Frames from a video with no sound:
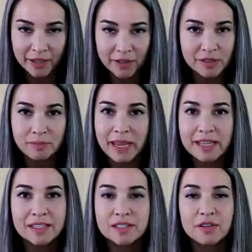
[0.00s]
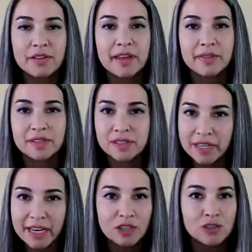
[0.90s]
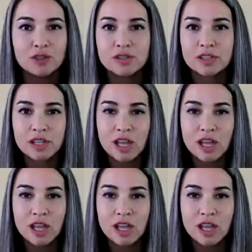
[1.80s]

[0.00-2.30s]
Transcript: years makes it so that the stagers, the